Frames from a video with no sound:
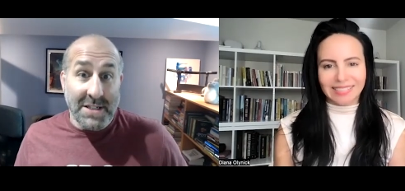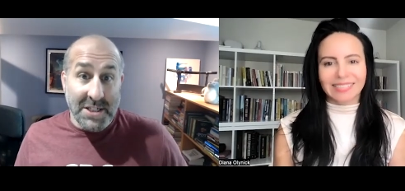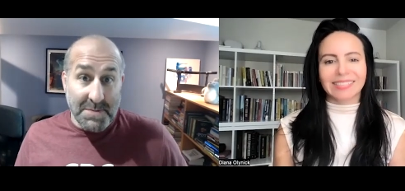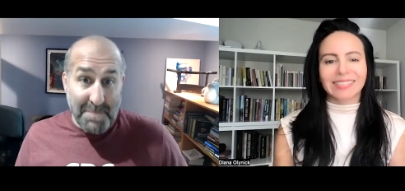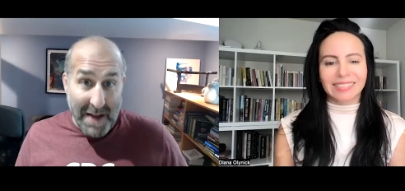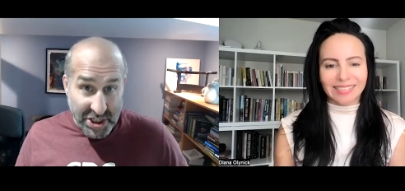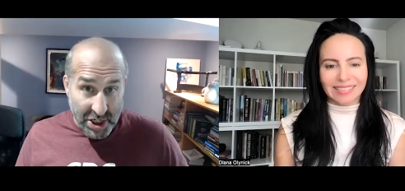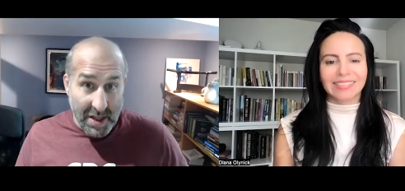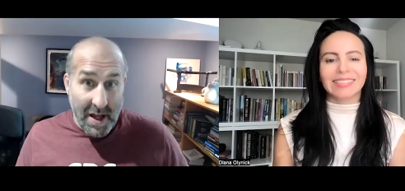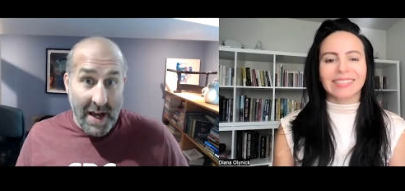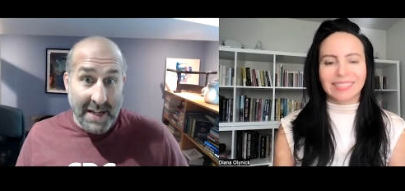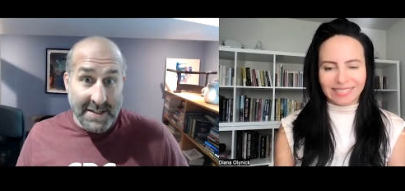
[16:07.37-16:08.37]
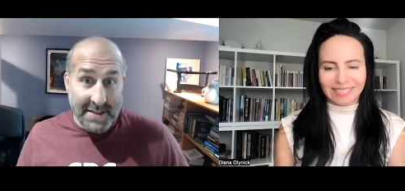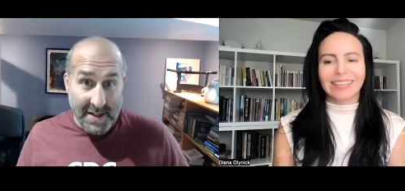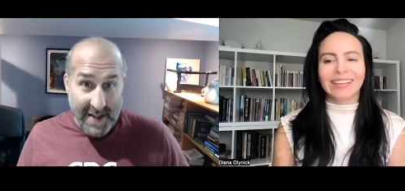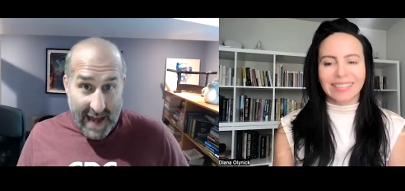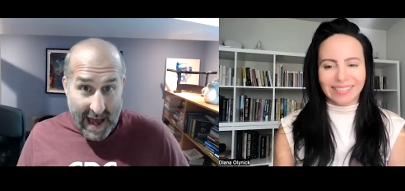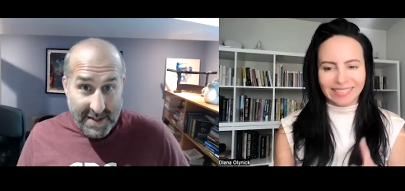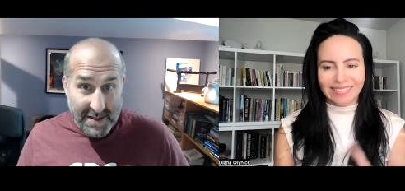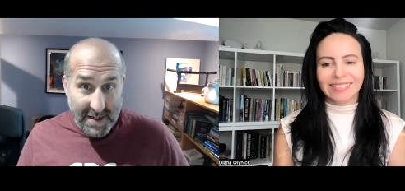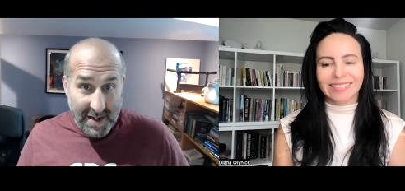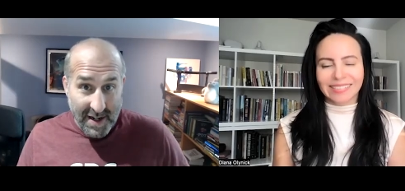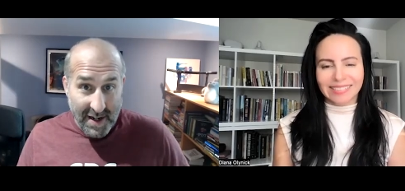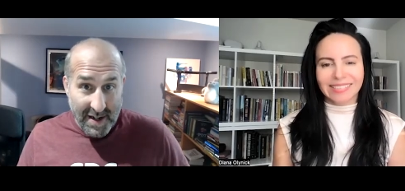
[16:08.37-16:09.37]
Speaker 1: and specialized the task
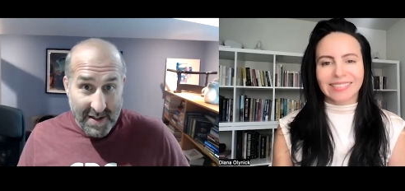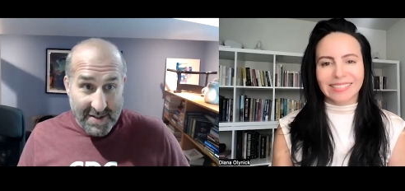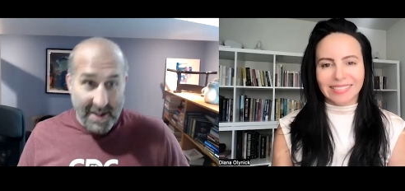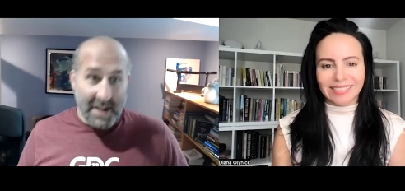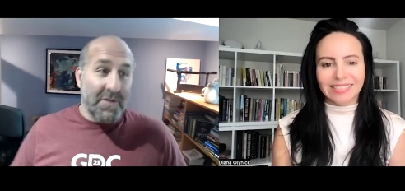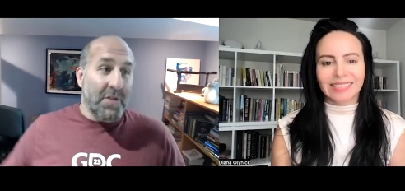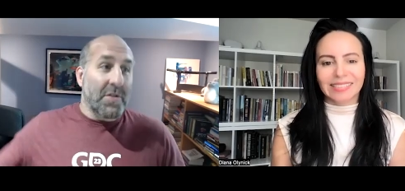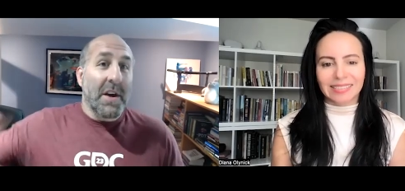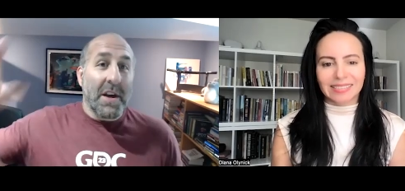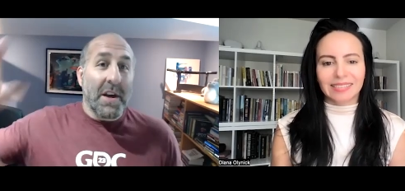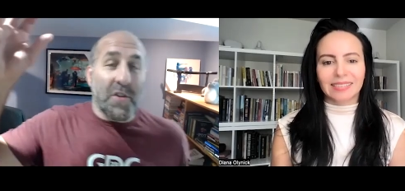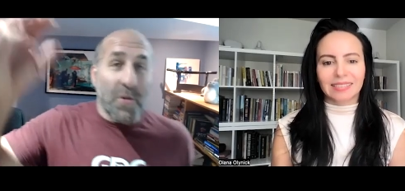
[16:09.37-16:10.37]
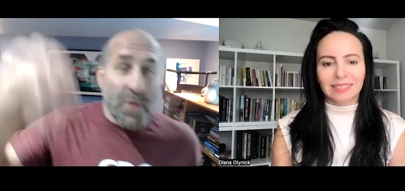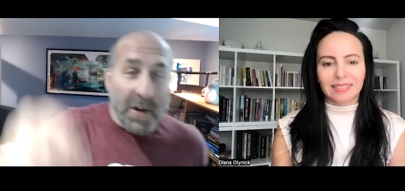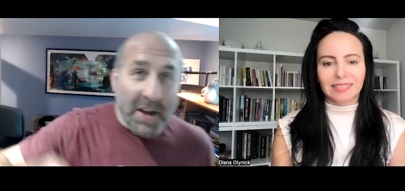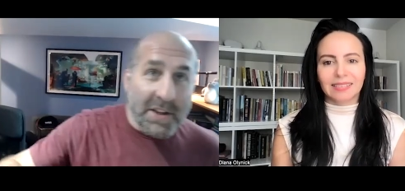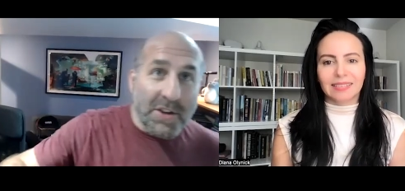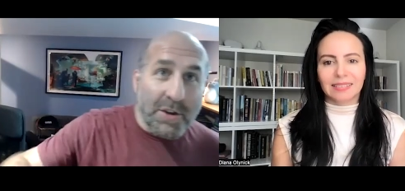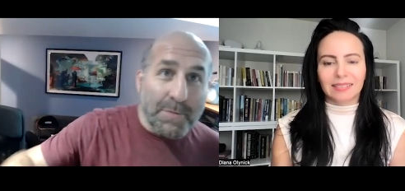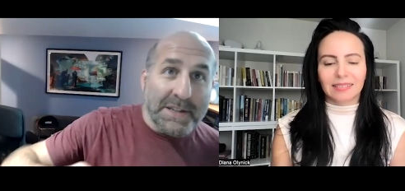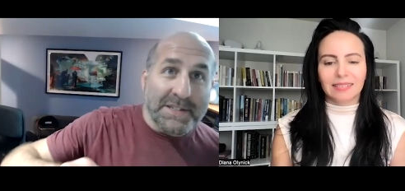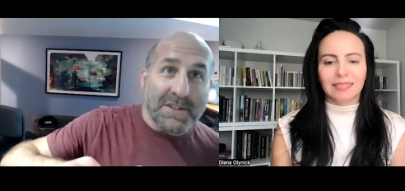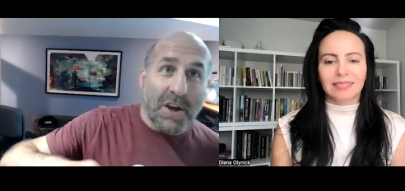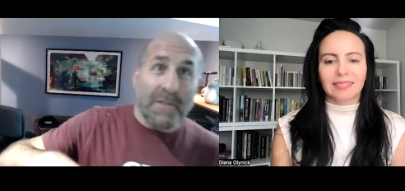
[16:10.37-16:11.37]
it's like if you if you work at
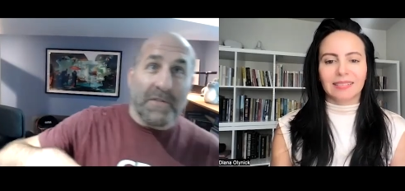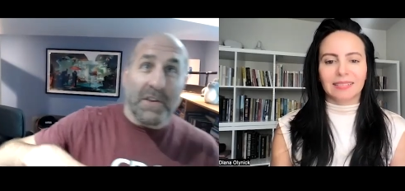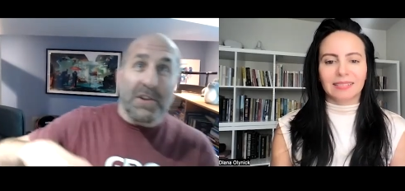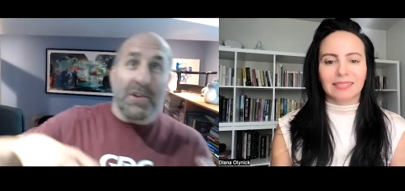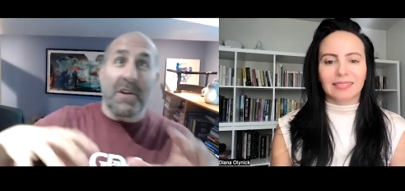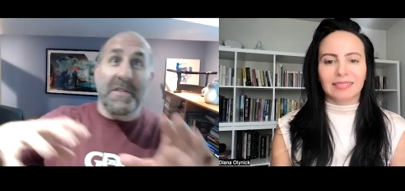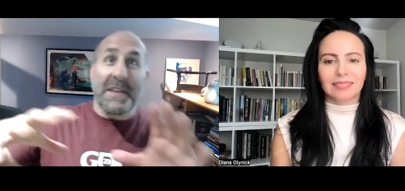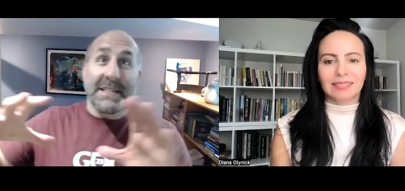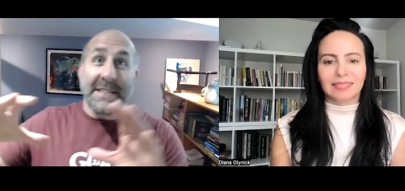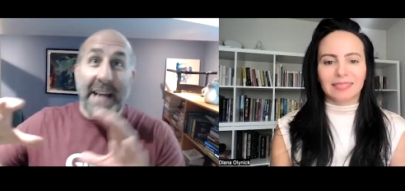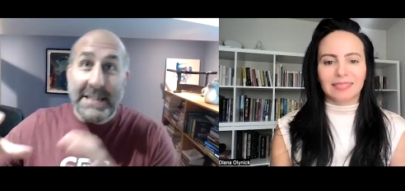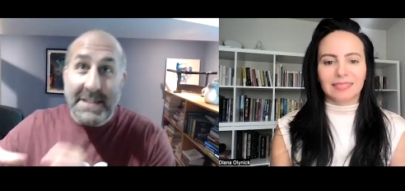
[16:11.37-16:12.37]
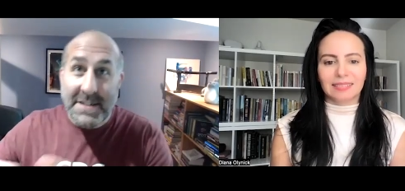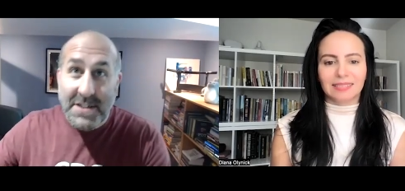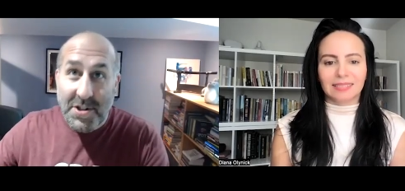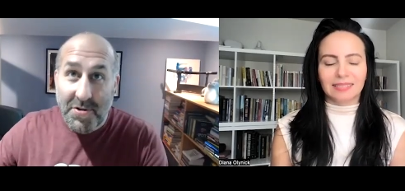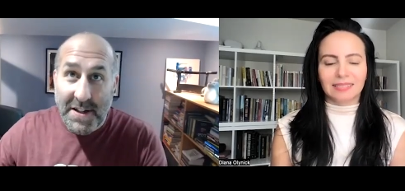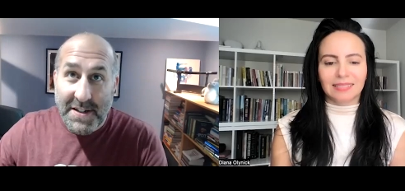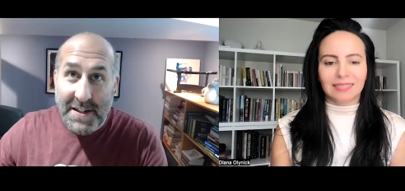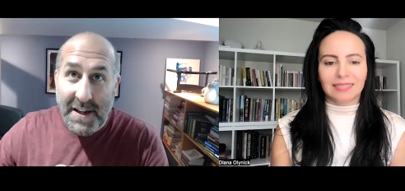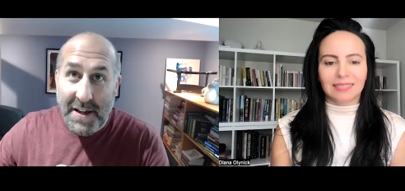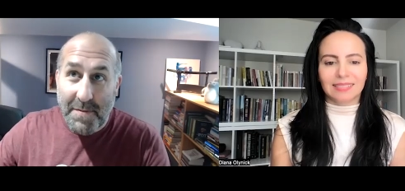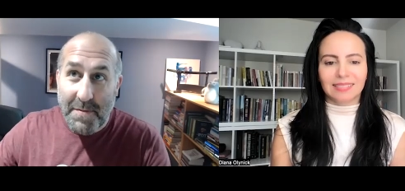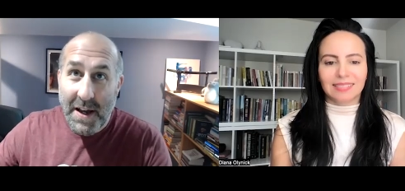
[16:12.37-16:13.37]
Ubisoft and you're on the Assassin's Creed
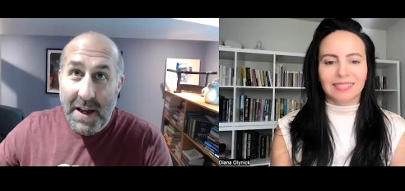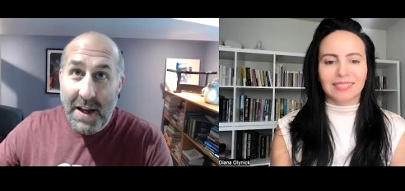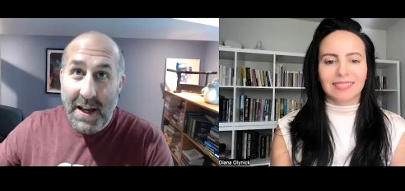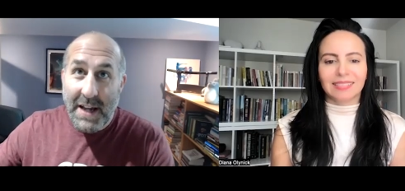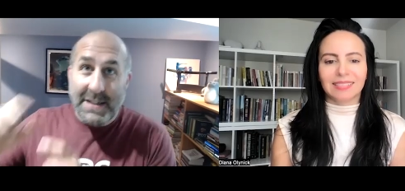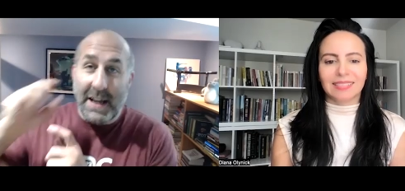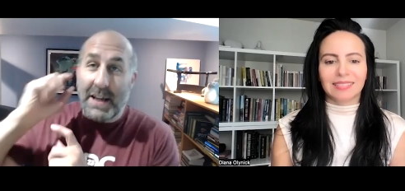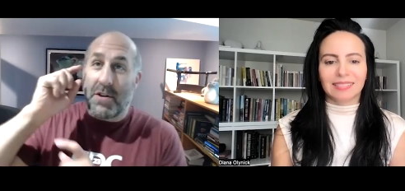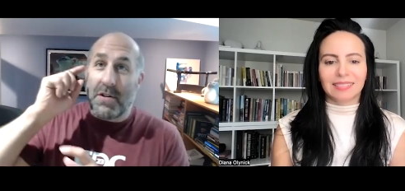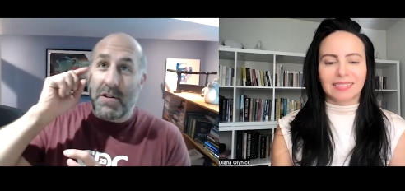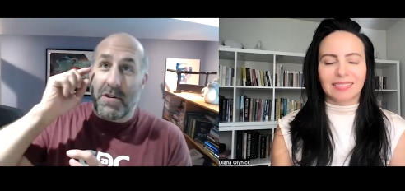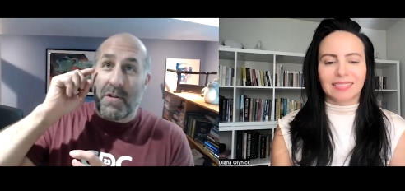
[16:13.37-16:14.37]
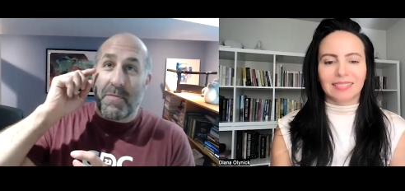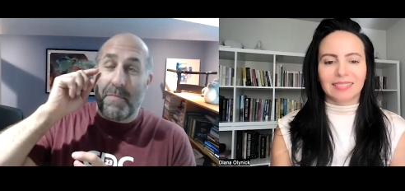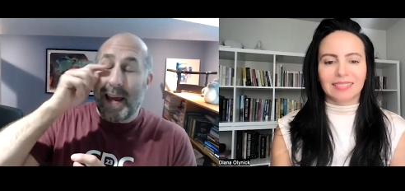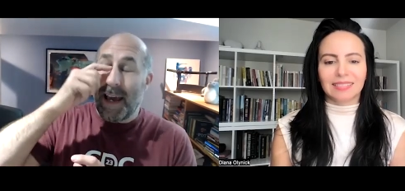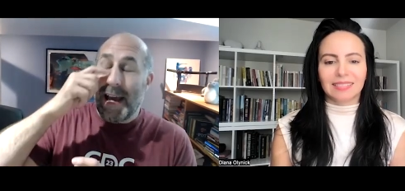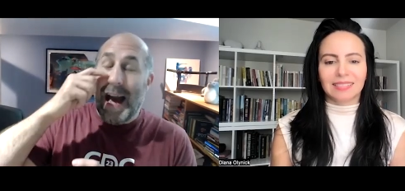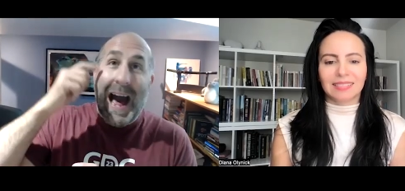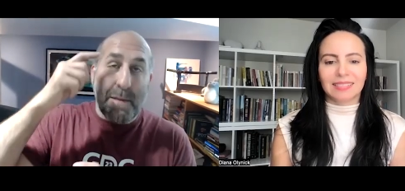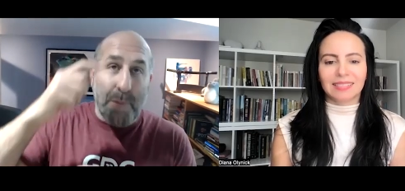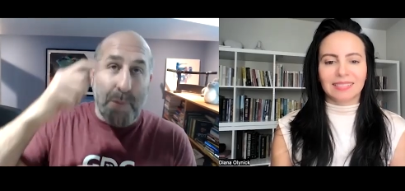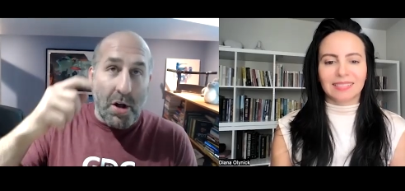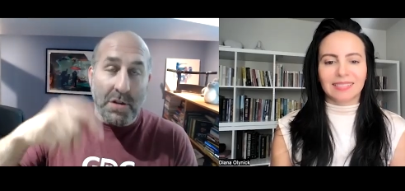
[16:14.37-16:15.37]
team, it's like you're you're making
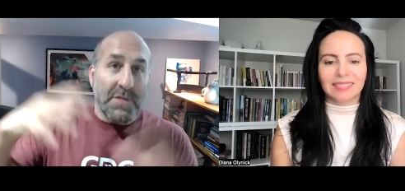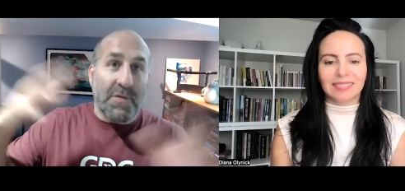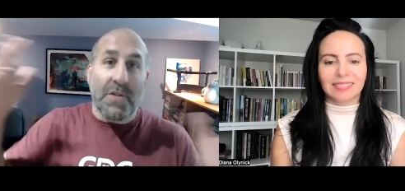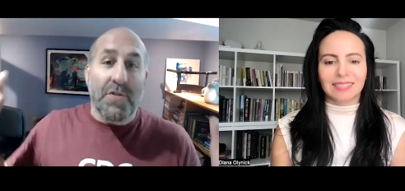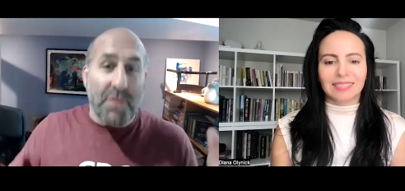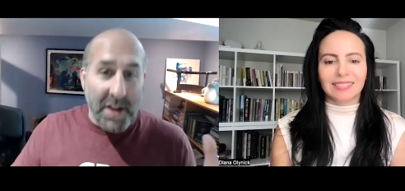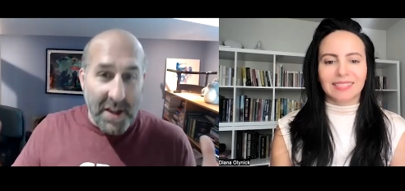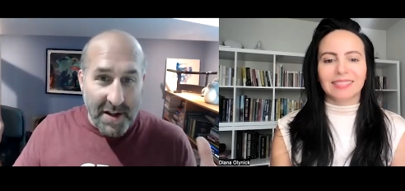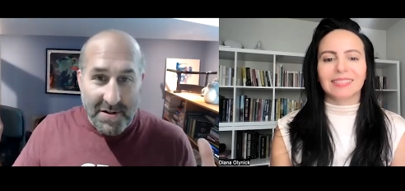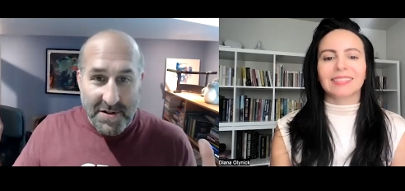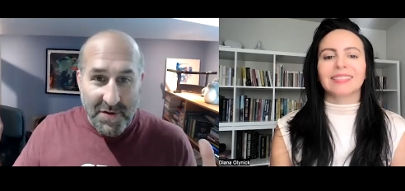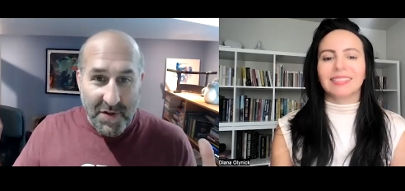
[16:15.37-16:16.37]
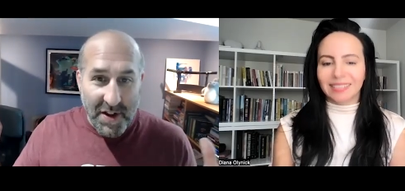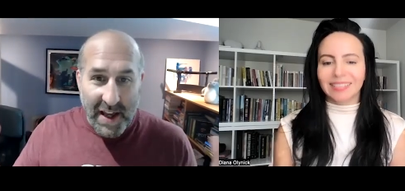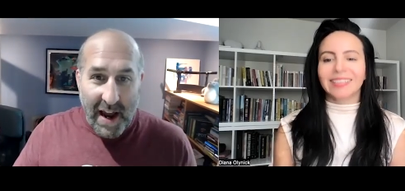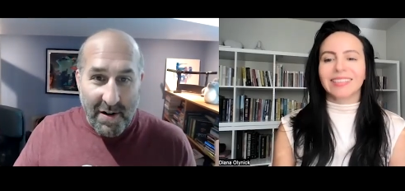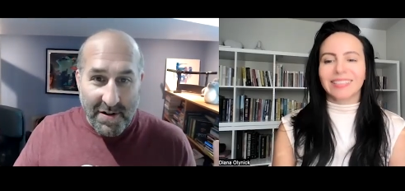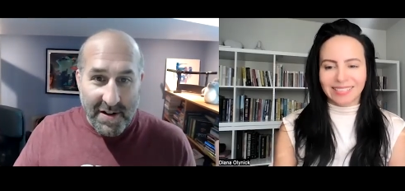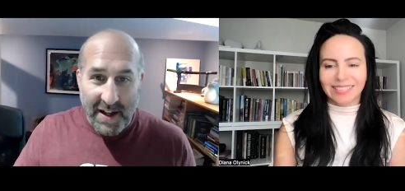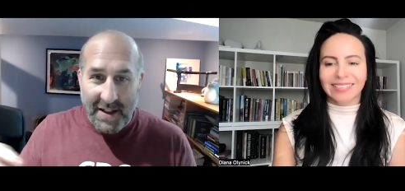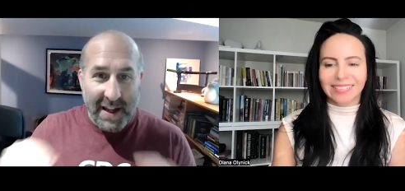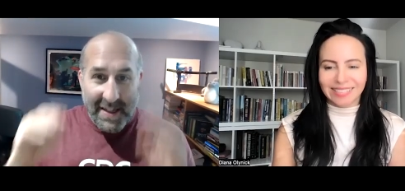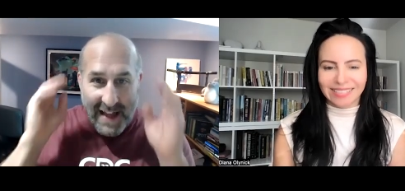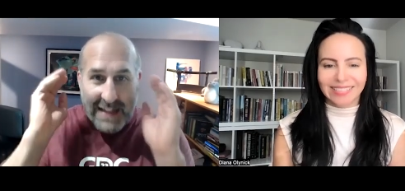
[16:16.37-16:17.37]
eyeballs for three years for the character.
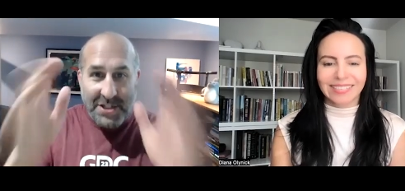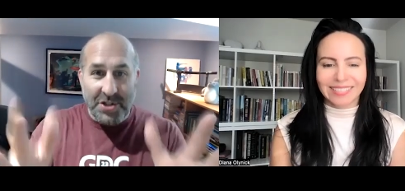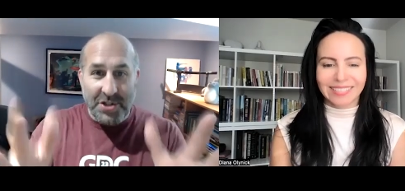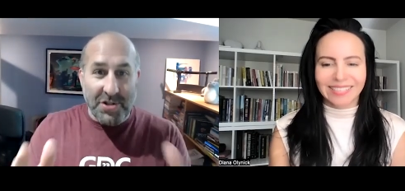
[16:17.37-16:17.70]
That's your